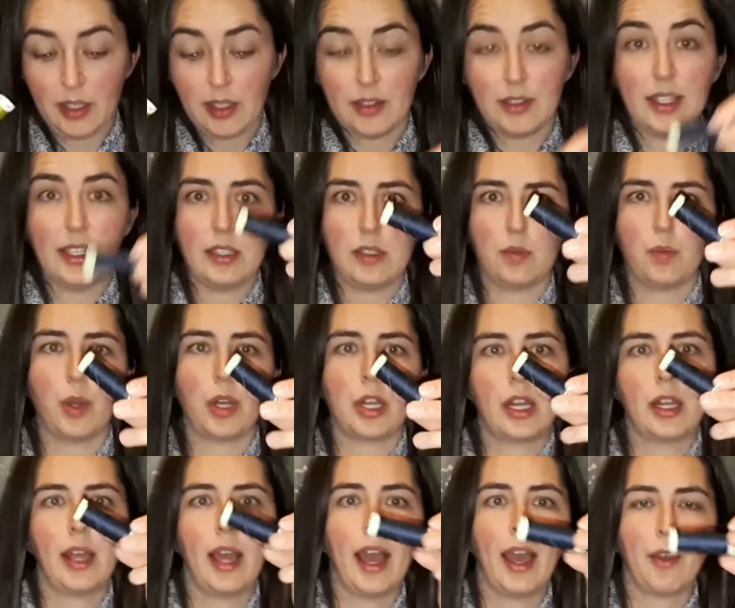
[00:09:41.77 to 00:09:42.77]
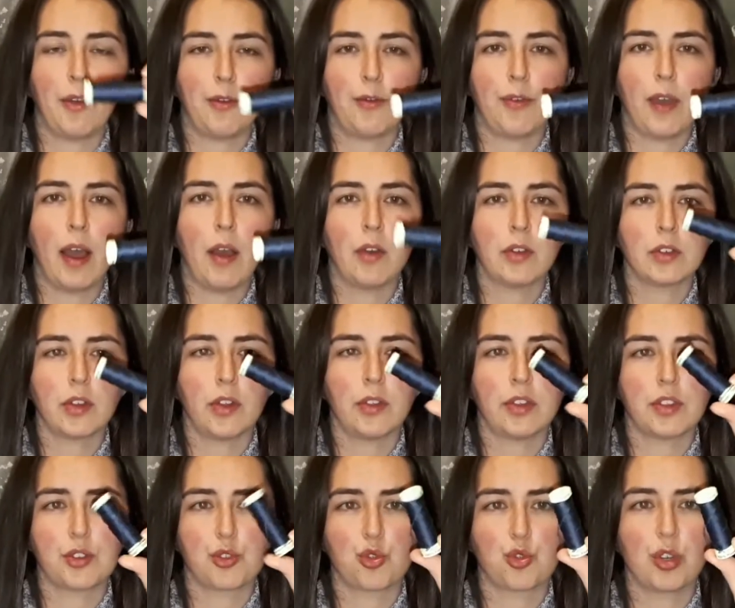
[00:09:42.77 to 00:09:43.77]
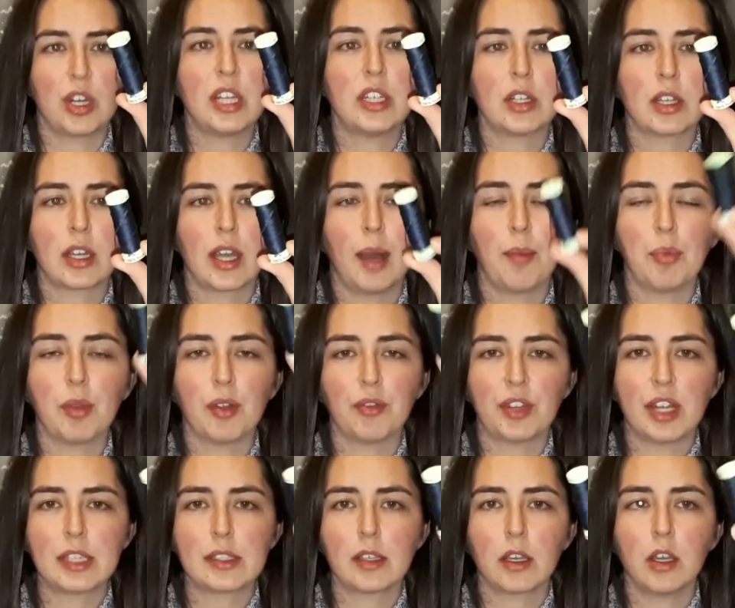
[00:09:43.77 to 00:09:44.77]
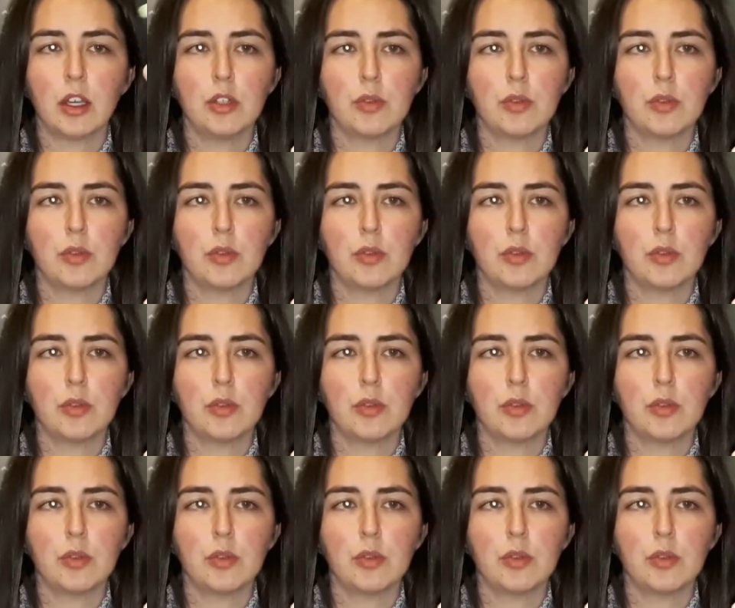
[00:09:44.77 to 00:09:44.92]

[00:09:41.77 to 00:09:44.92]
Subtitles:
This one I found on the street a couple of days ago.